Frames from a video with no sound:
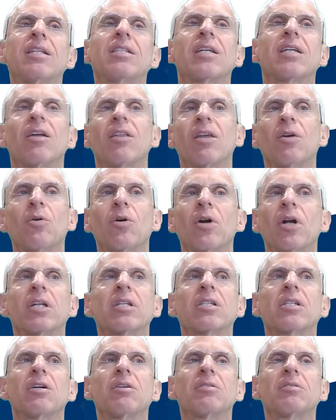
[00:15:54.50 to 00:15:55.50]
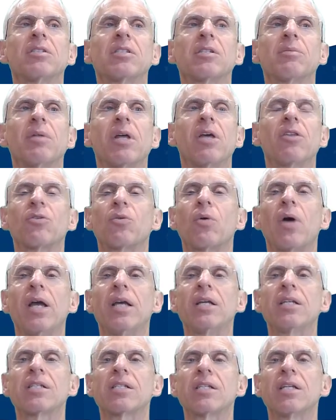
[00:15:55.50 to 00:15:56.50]
and that's how they work, so some of the
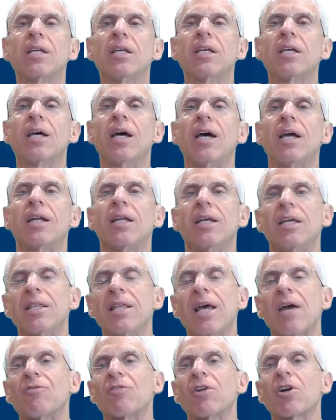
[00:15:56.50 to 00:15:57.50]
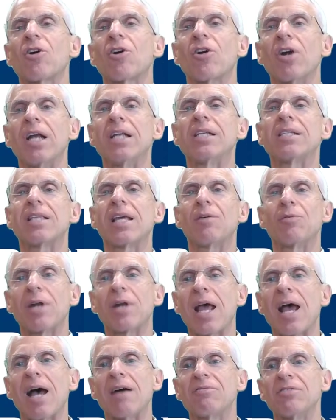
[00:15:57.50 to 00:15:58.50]
other ways. And in that
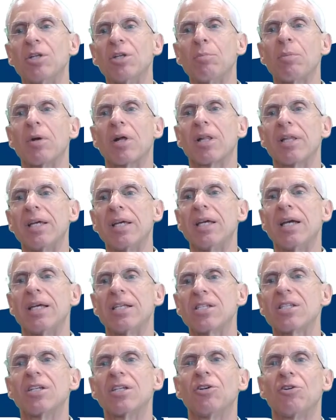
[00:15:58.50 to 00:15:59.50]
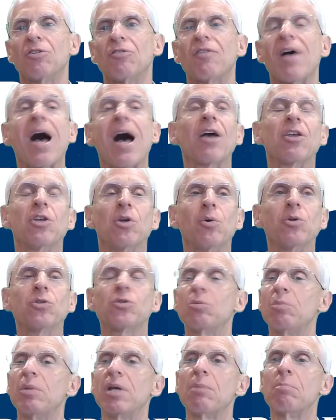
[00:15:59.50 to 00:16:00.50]
recurrence, they would have typically a single
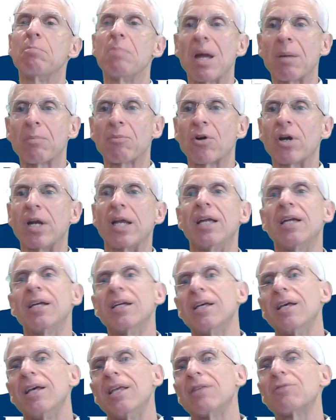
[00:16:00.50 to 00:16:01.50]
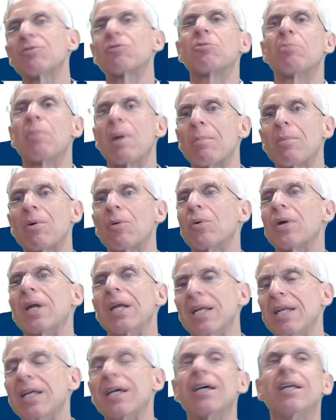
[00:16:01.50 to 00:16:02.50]
value, which would be a memory. They would
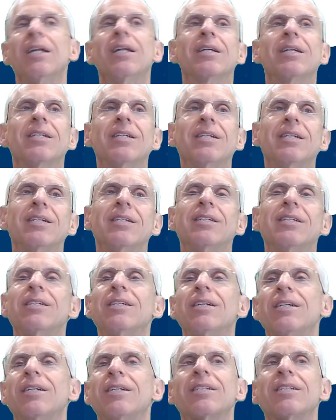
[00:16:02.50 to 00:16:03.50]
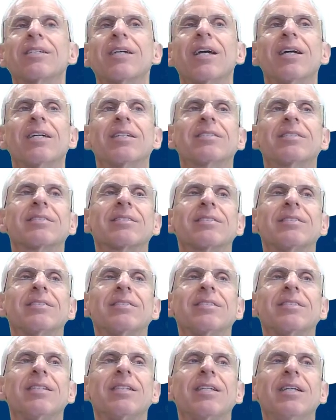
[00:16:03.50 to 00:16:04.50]
remember what it did. Okay.